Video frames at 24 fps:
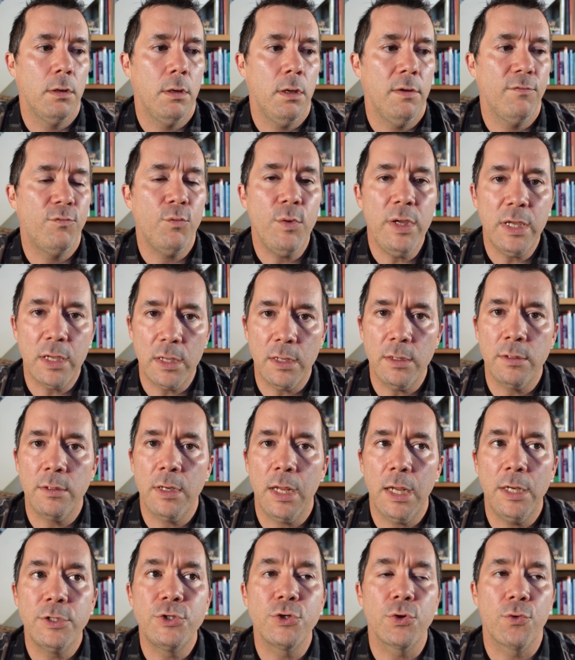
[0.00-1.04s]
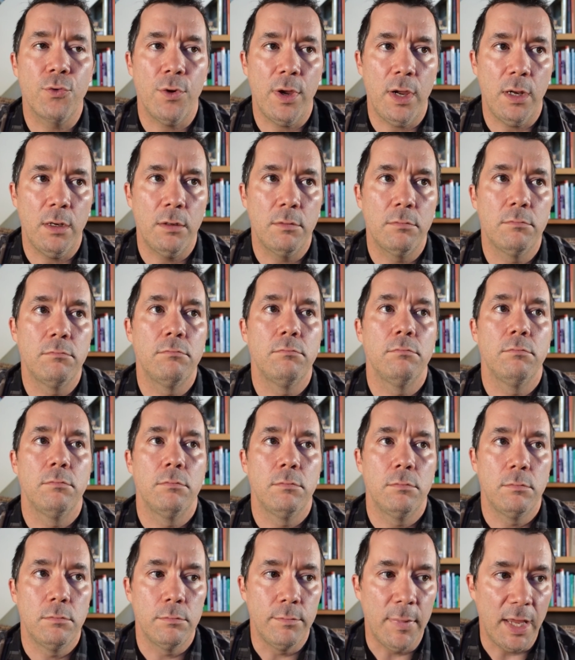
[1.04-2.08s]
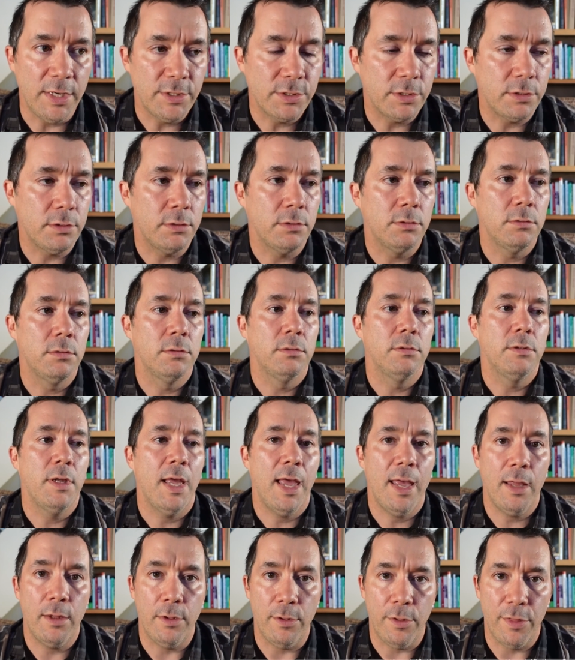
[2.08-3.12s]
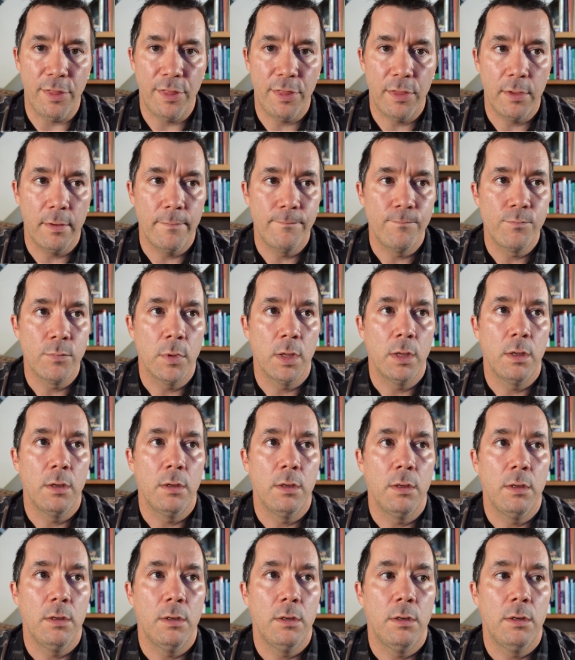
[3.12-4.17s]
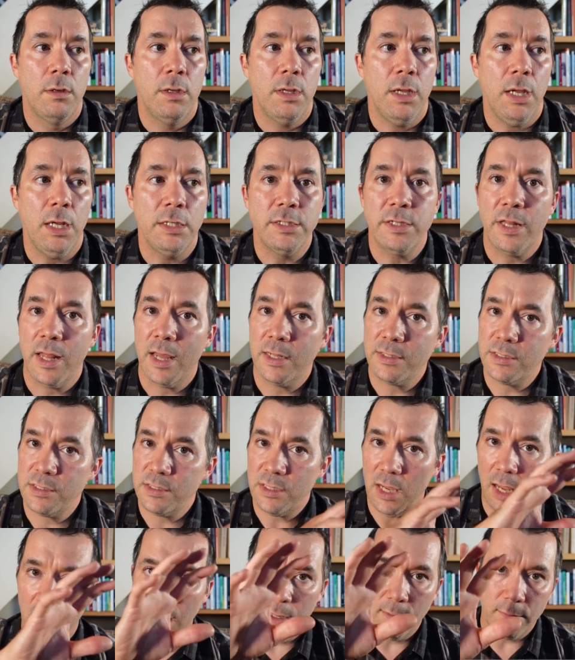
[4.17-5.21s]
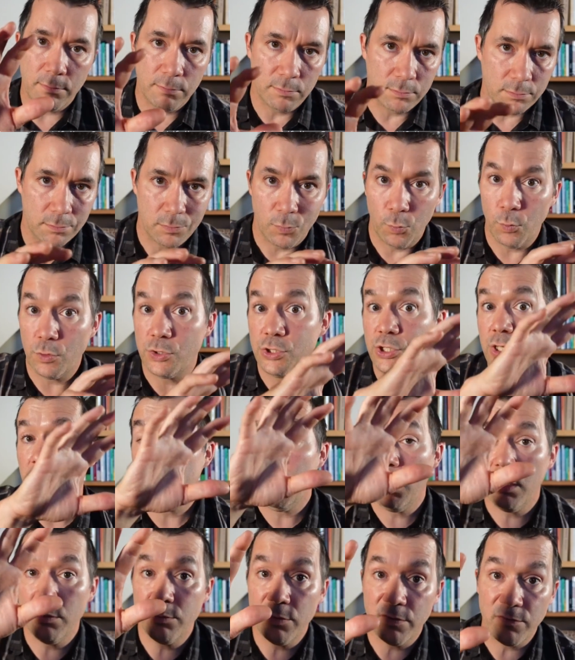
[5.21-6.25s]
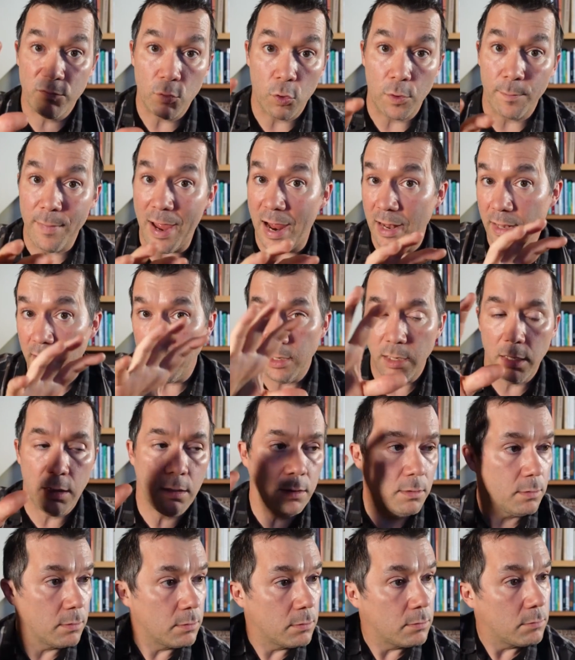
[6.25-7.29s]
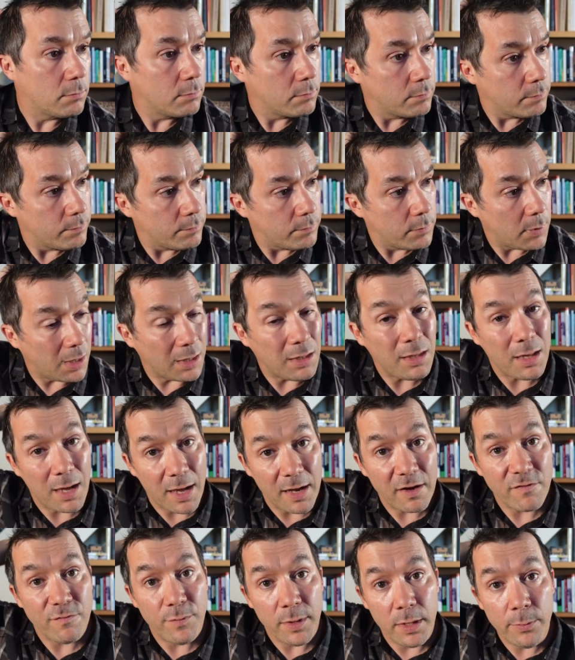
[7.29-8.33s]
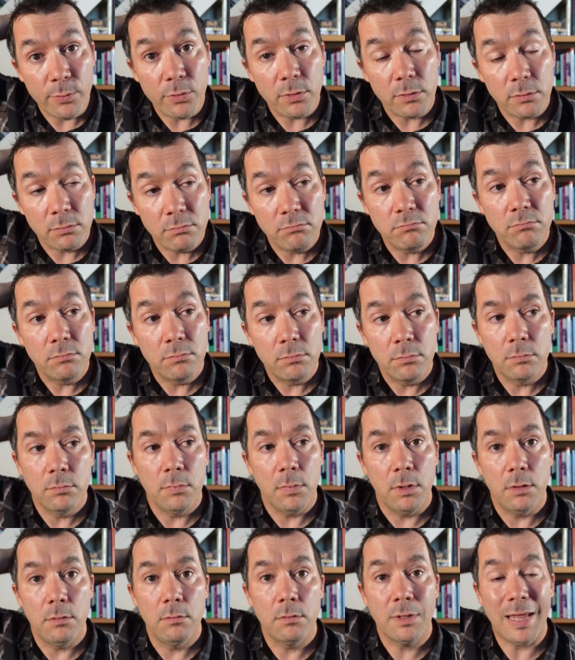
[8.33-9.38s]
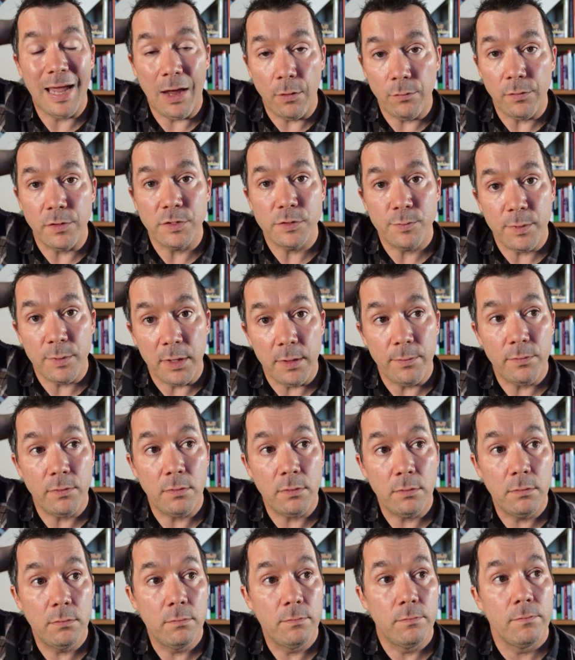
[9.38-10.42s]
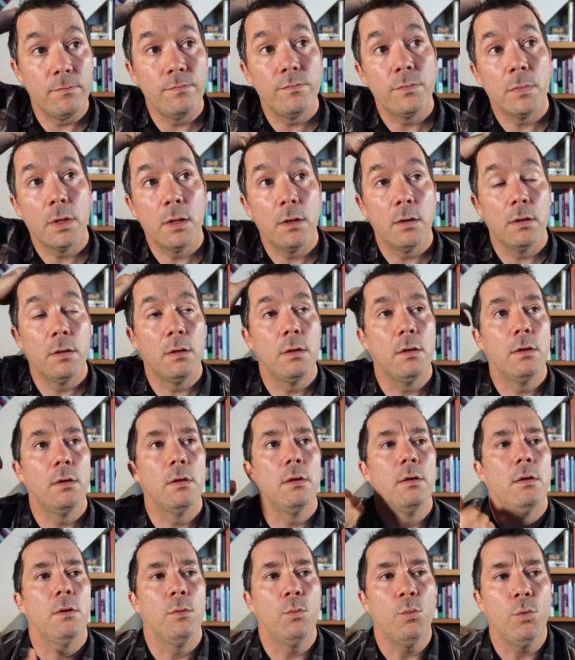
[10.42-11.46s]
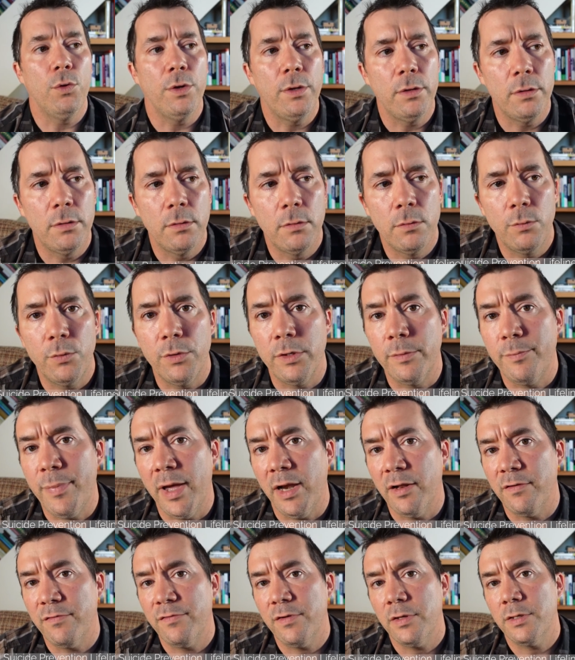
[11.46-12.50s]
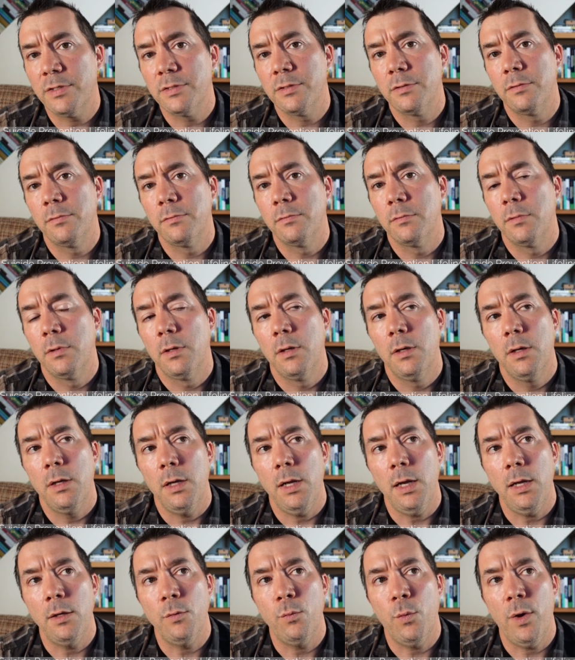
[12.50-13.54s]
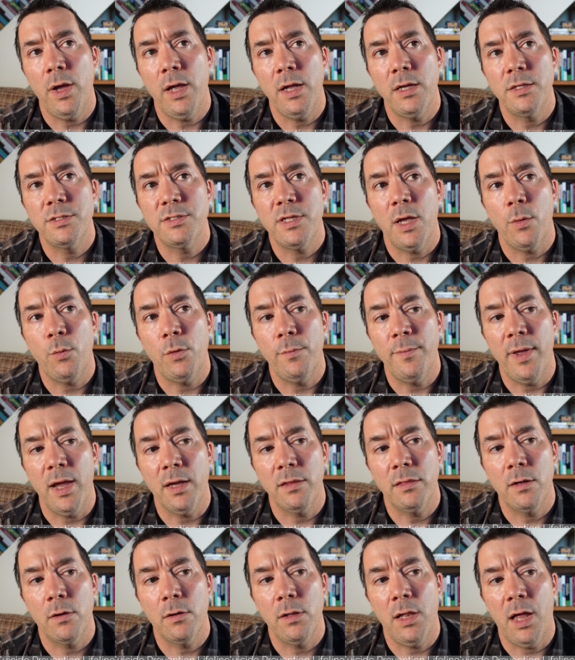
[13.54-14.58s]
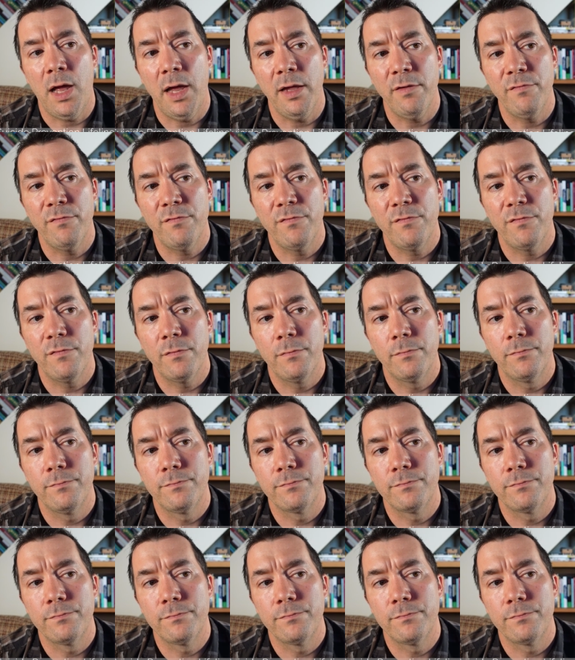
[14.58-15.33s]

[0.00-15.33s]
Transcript: If we can integrate mental health into that same regime of normality, a lot of people, countless people, would benefit in ways that will make their life